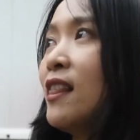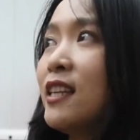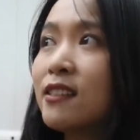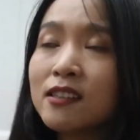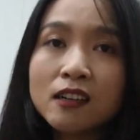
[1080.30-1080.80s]

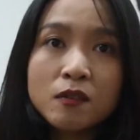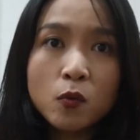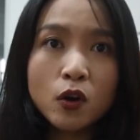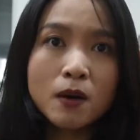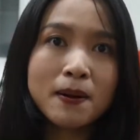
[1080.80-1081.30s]
let's learn
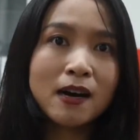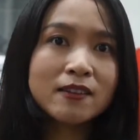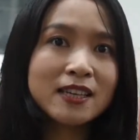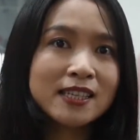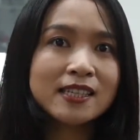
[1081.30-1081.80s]
more
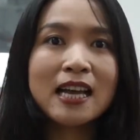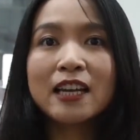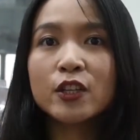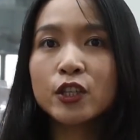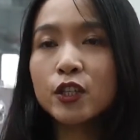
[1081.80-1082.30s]
about these
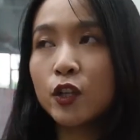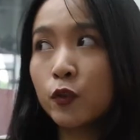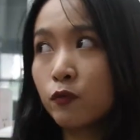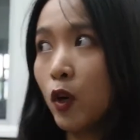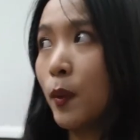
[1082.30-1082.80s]

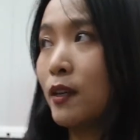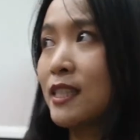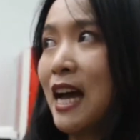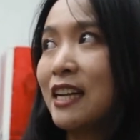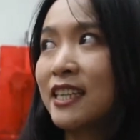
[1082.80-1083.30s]

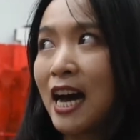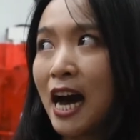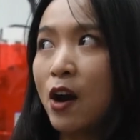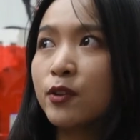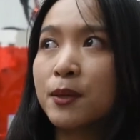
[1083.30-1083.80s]
robots and
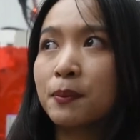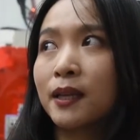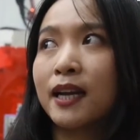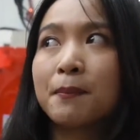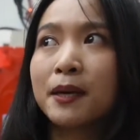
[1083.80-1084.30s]
how they
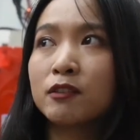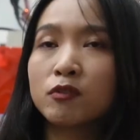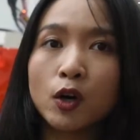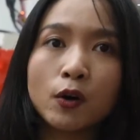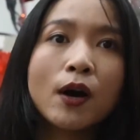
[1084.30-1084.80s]
play a big
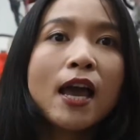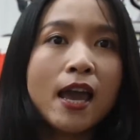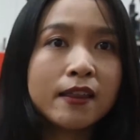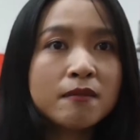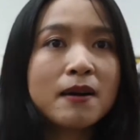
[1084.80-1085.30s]
role
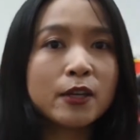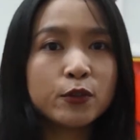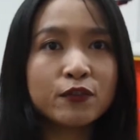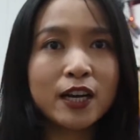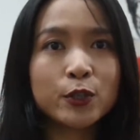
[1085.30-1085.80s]
in the
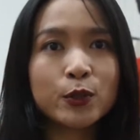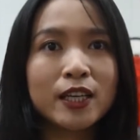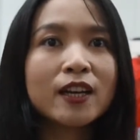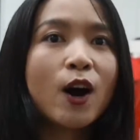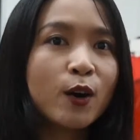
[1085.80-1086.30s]

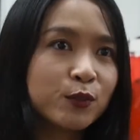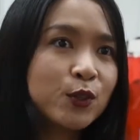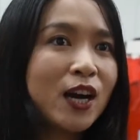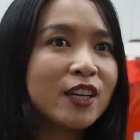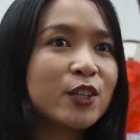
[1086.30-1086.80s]
manufacturing of
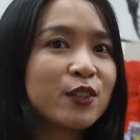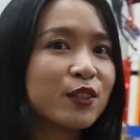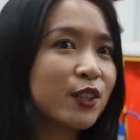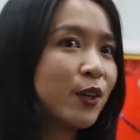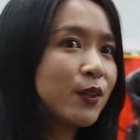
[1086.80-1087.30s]
new energy
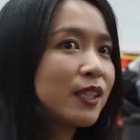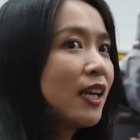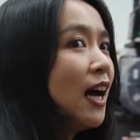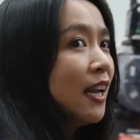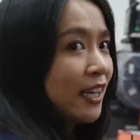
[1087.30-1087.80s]
vehicles.
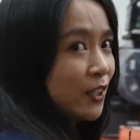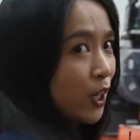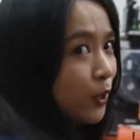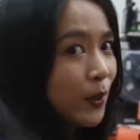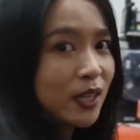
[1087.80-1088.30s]
Let's
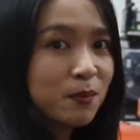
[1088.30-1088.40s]
talk with the